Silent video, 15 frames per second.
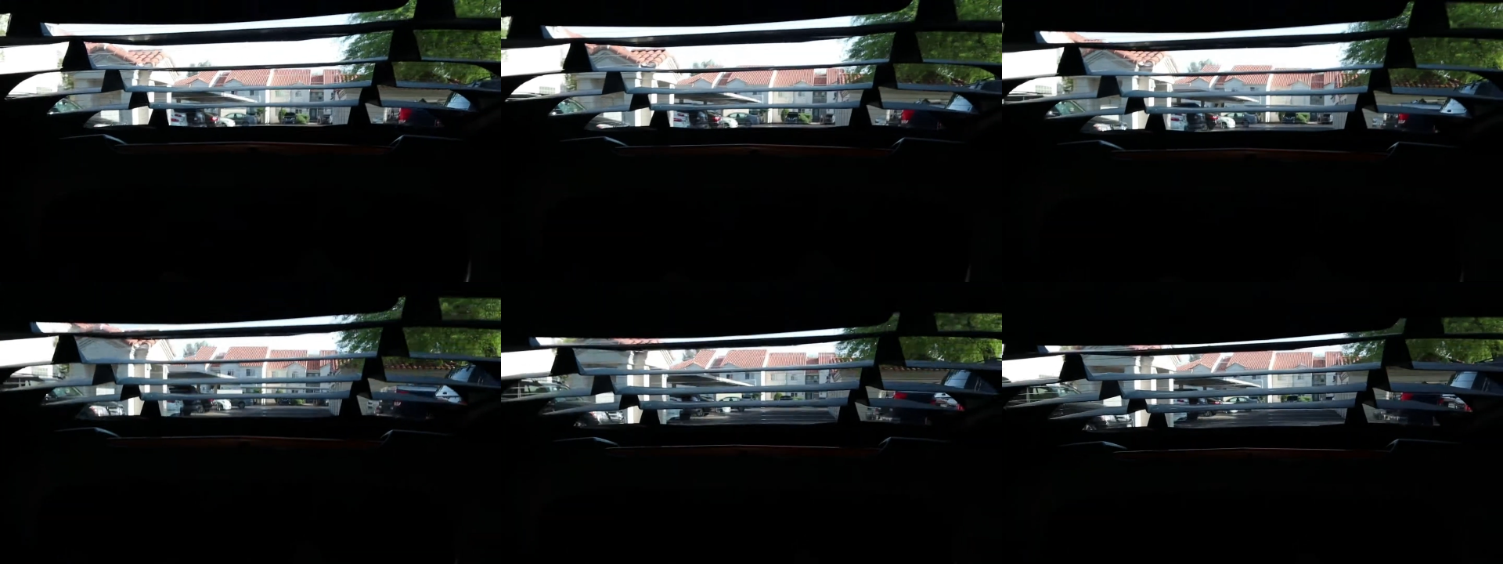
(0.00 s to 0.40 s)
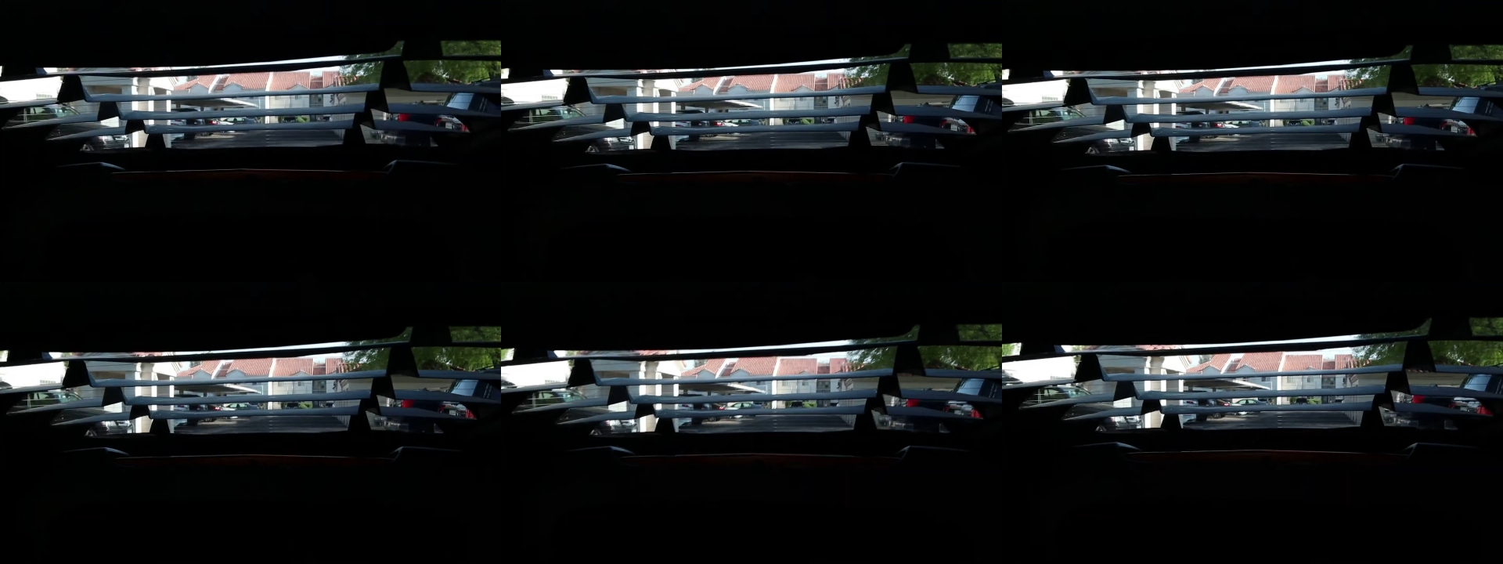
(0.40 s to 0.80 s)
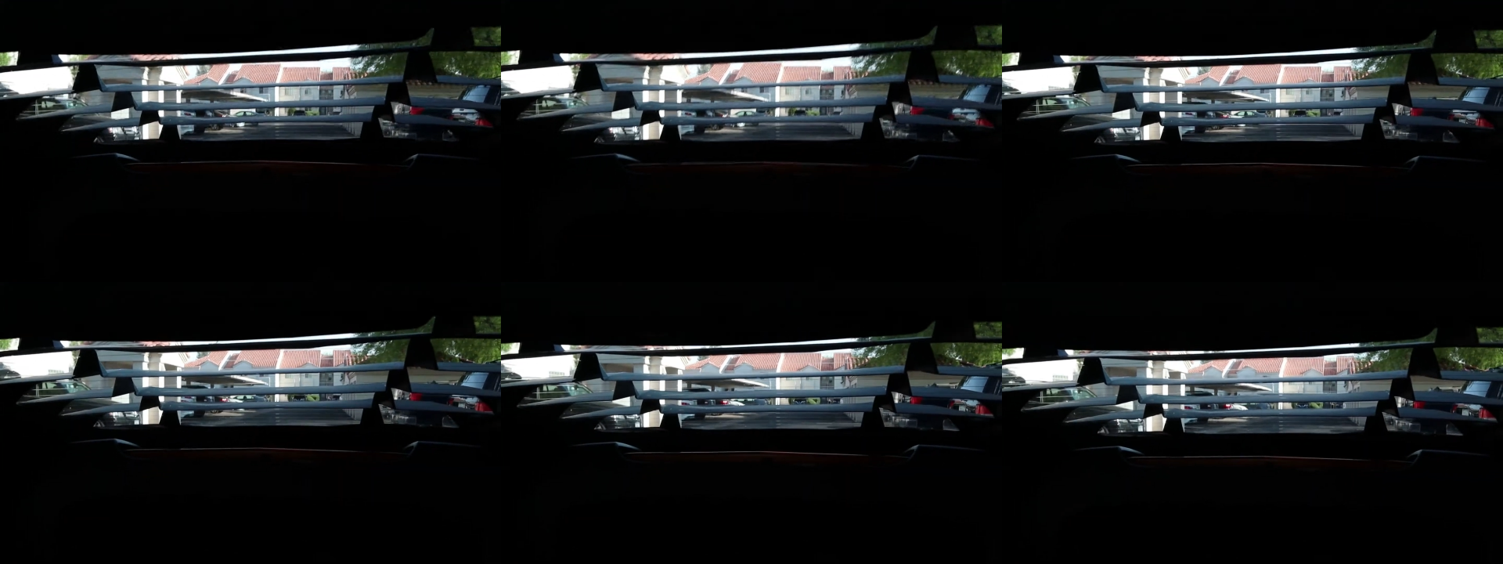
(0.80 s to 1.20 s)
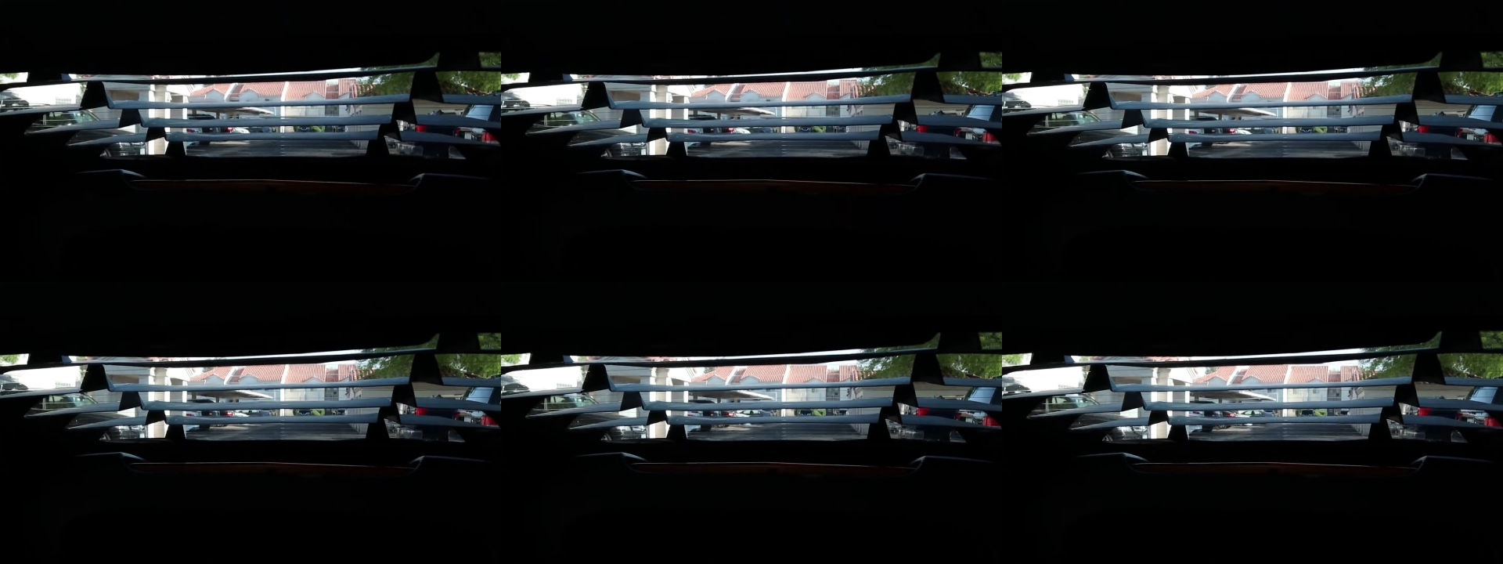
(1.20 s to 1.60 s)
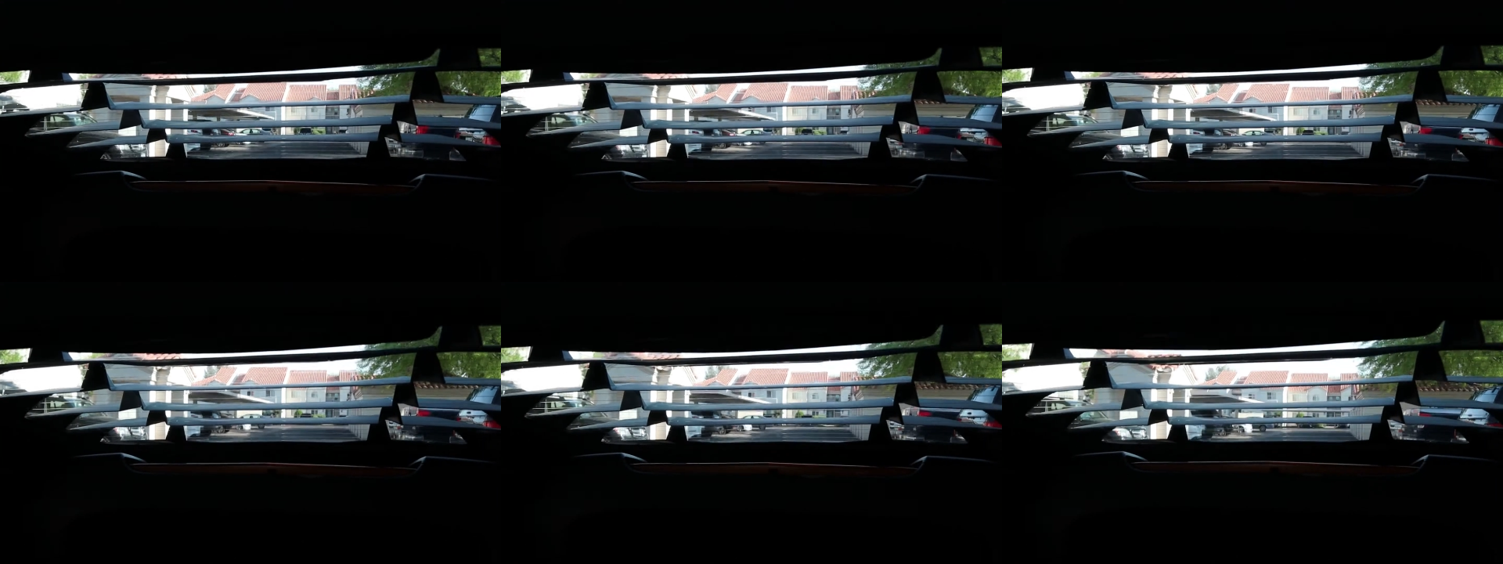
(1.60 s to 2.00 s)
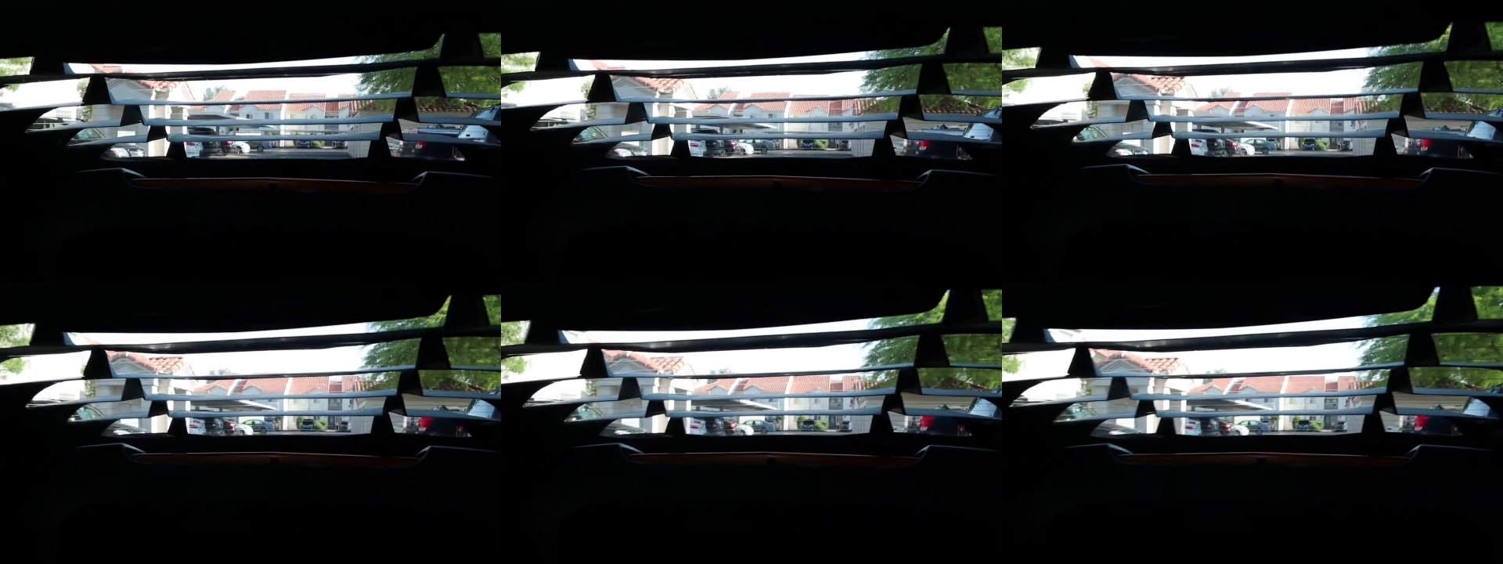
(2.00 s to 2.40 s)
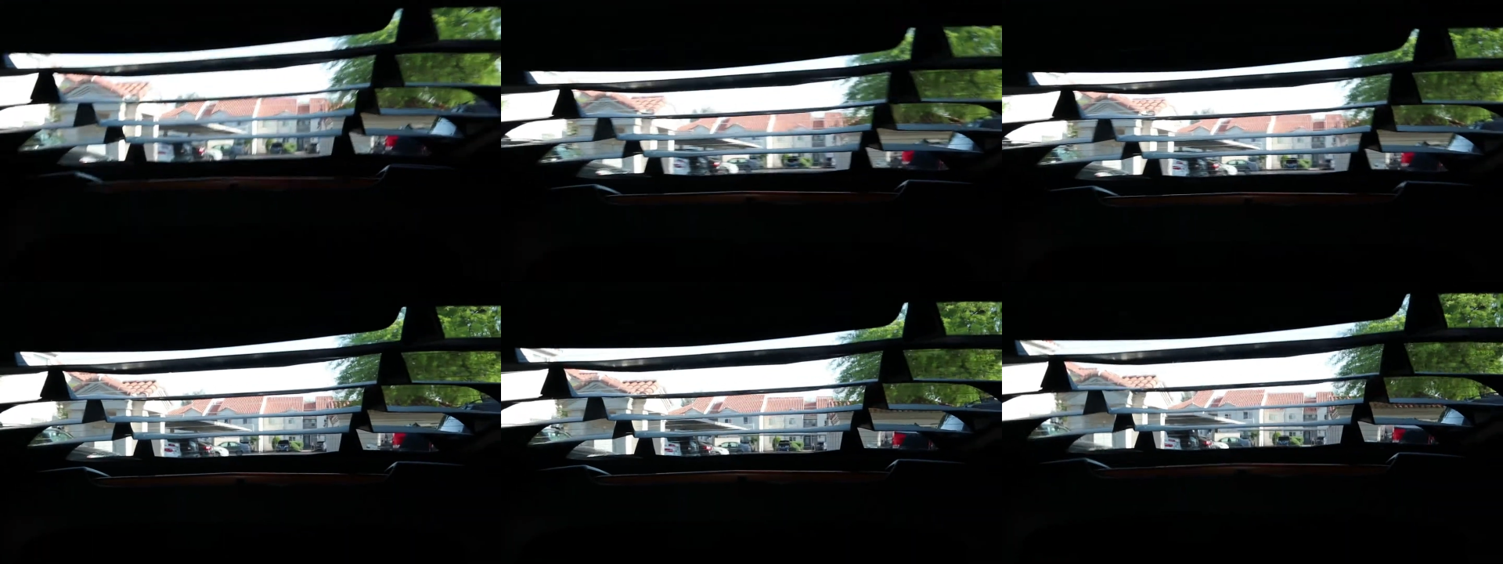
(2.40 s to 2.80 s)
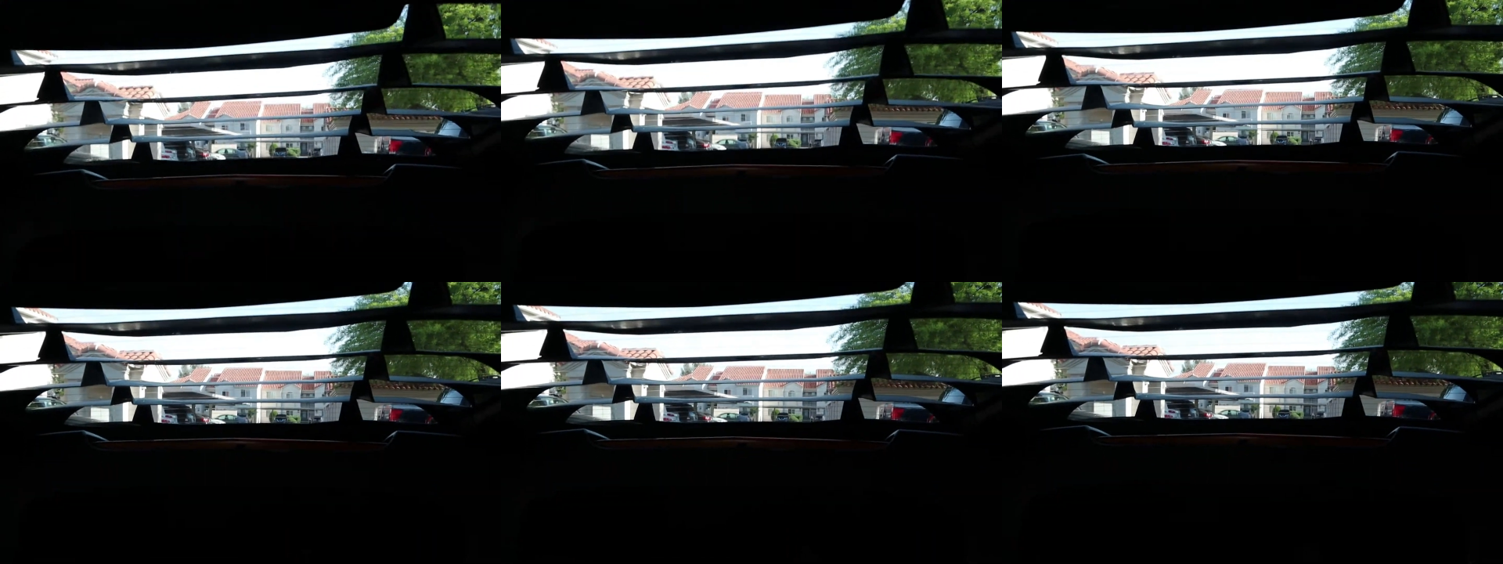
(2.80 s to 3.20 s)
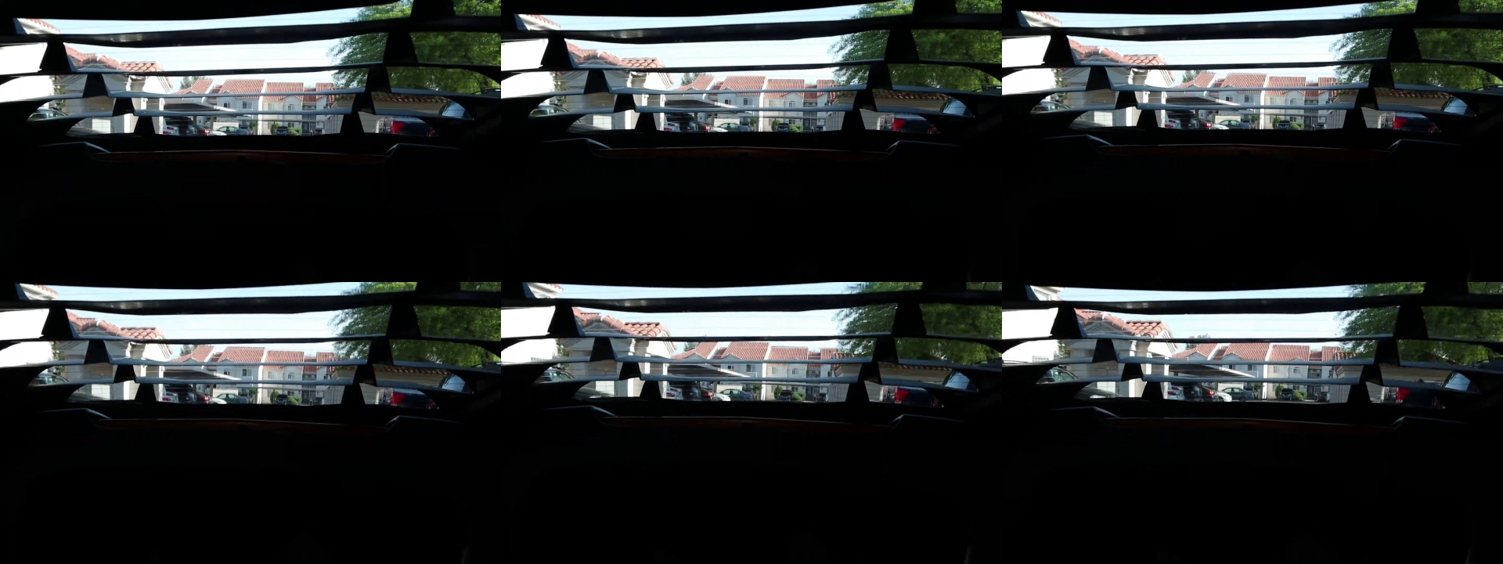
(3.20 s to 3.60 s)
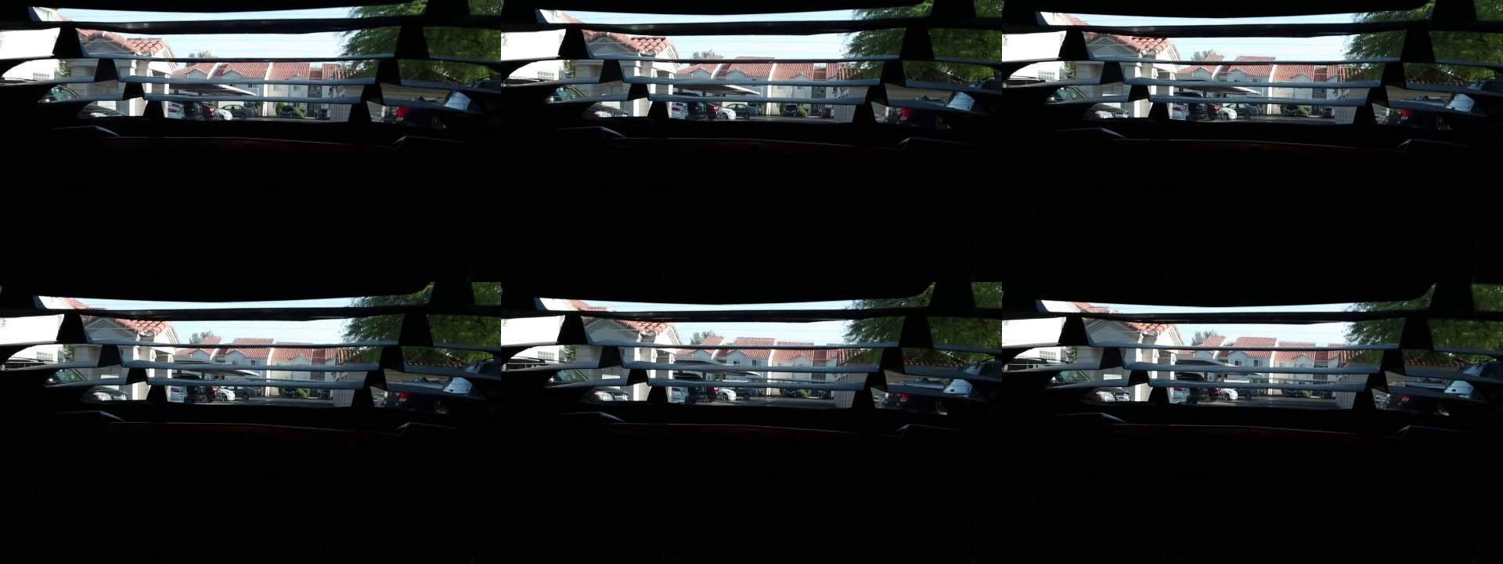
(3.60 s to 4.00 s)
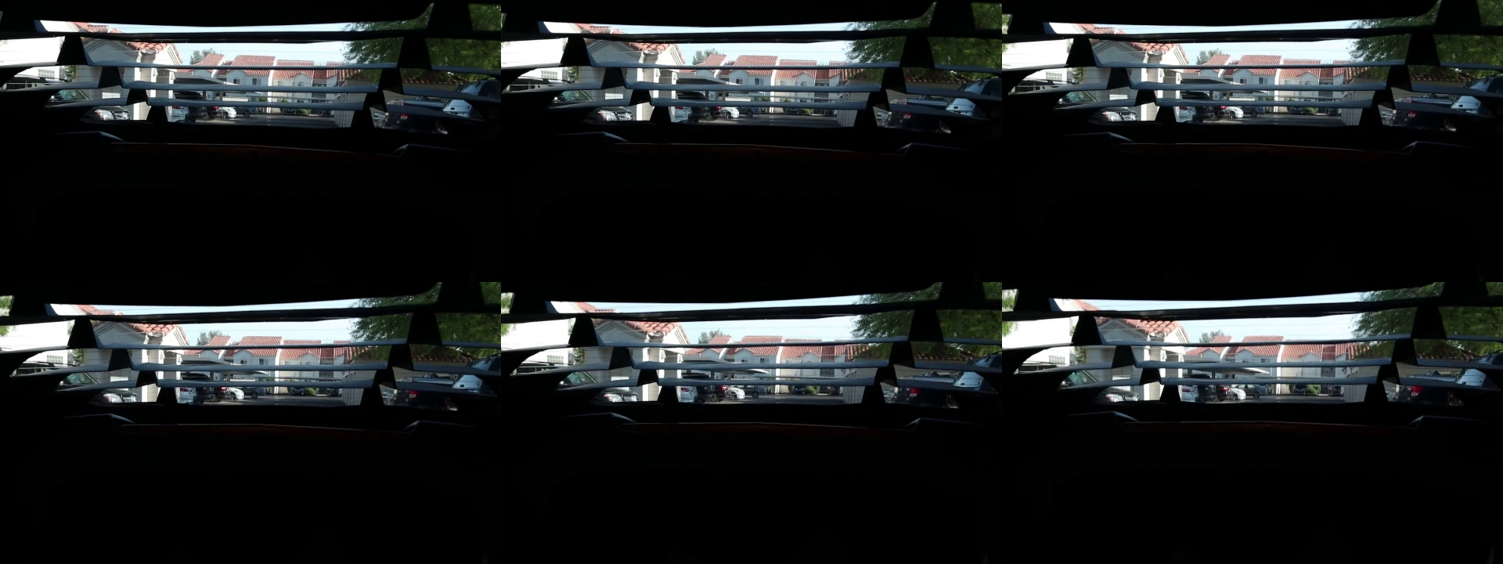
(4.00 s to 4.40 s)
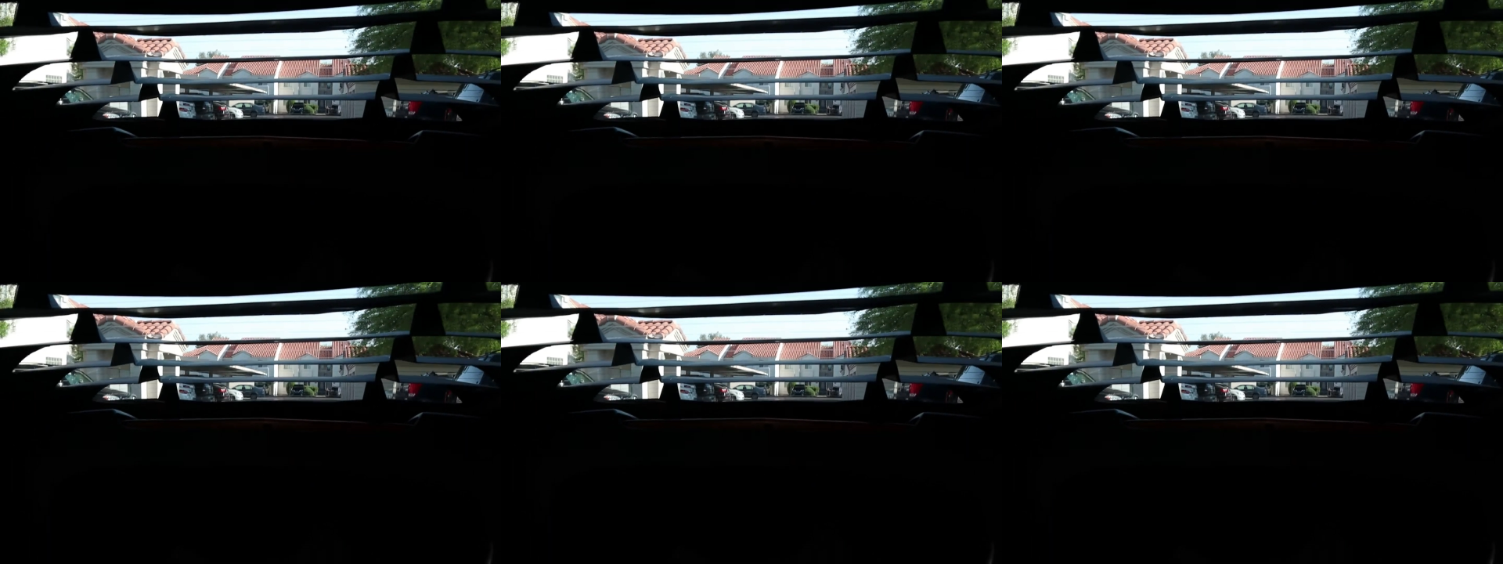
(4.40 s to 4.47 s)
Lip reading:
No face is visible, so there are no lips to read.